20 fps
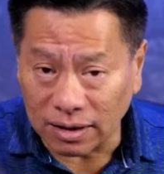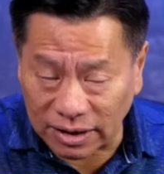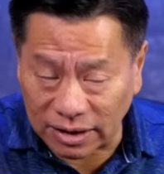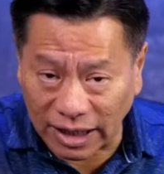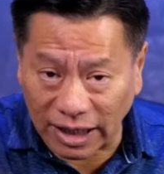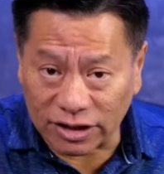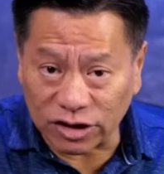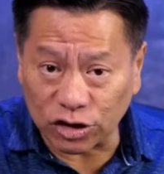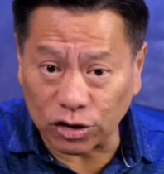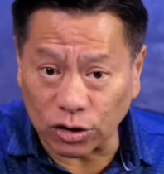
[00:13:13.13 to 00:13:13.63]

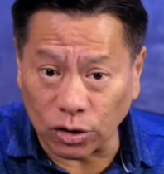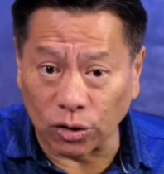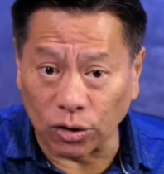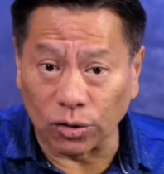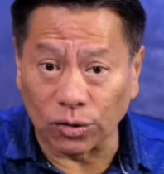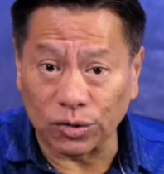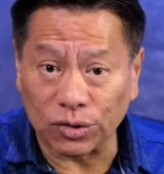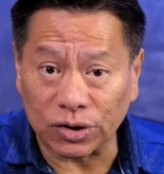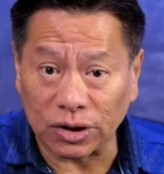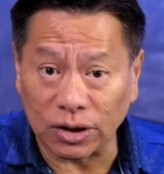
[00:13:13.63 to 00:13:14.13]
That
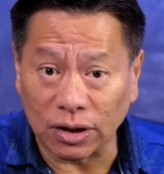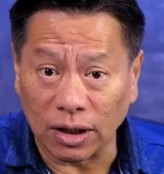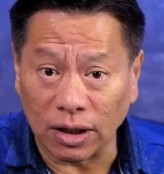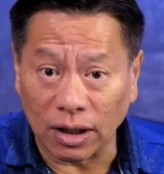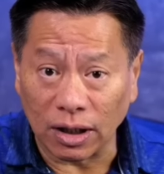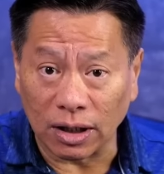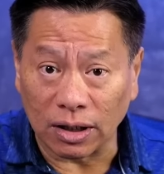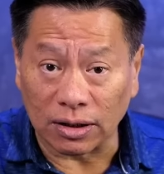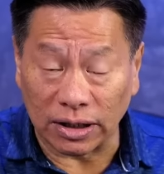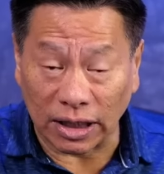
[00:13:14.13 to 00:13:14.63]
shows
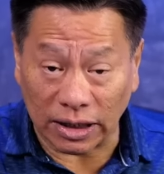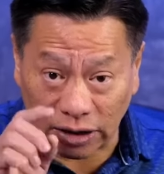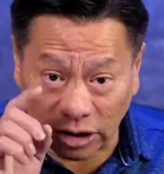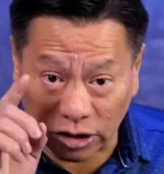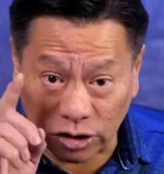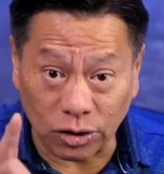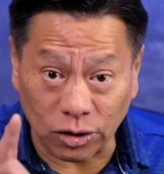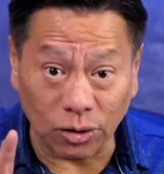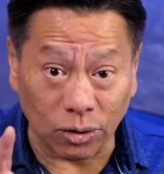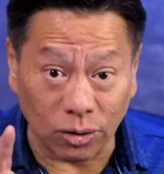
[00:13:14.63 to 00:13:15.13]
that
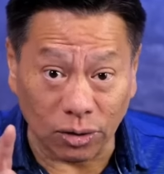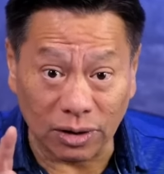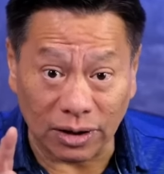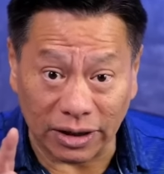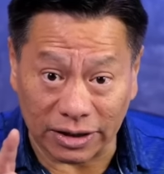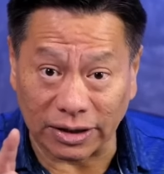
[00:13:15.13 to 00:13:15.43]
the soul,